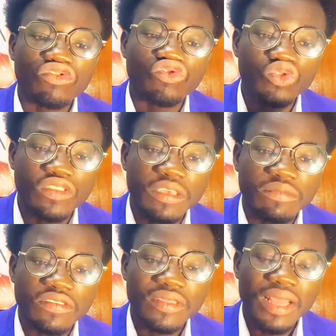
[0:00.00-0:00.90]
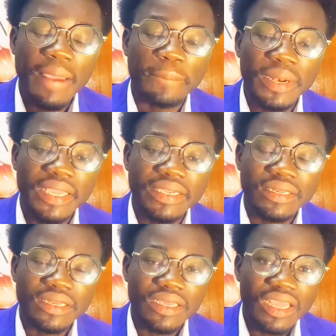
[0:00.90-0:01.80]
2 teams that are playing,
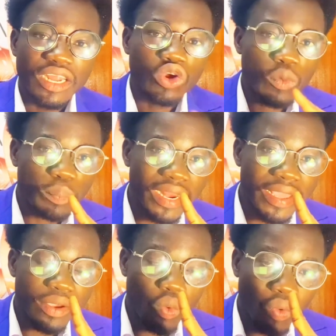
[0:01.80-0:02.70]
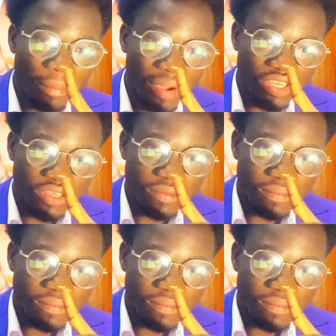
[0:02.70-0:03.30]
they will play 1 match.